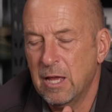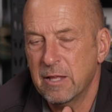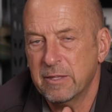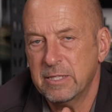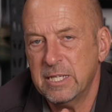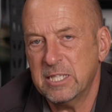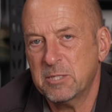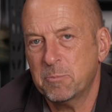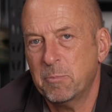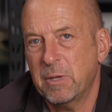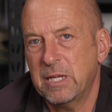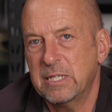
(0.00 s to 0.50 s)

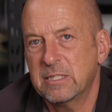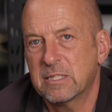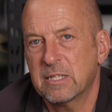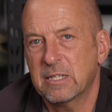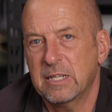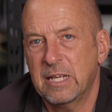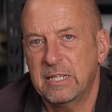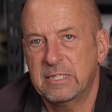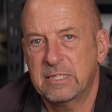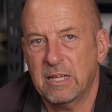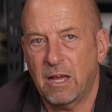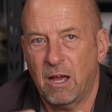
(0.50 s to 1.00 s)
This means
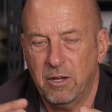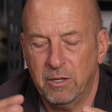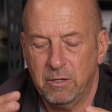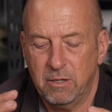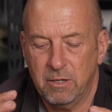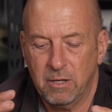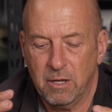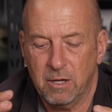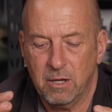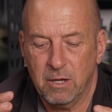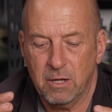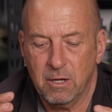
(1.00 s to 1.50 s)
that it's
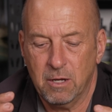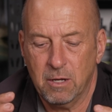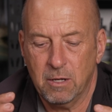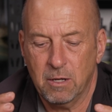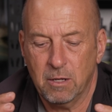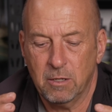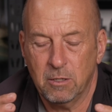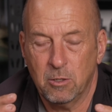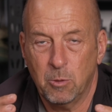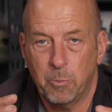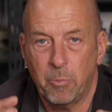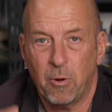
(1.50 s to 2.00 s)

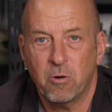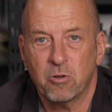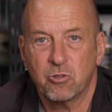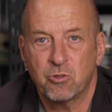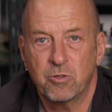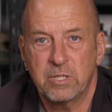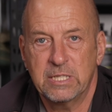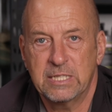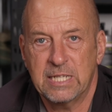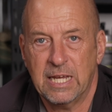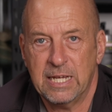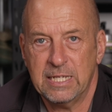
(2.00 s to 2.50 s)
under
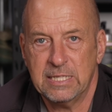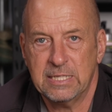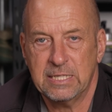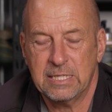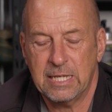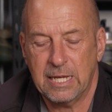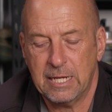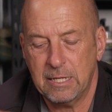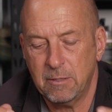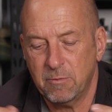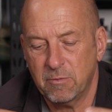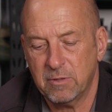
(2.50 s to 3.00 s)
laboratory
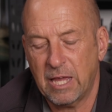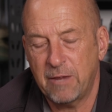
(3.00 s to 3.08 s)
testing.